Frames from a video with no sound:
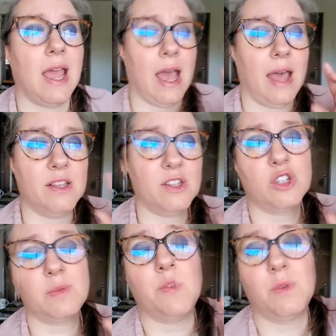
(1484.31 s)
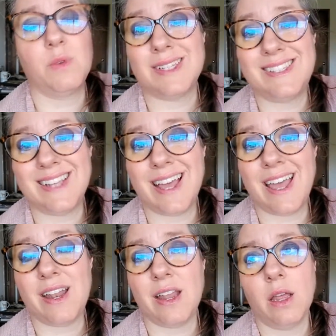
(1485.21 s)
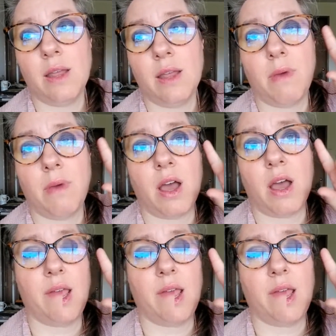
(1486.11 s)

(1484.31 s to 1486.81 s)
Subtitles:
And this goes back to what I said in my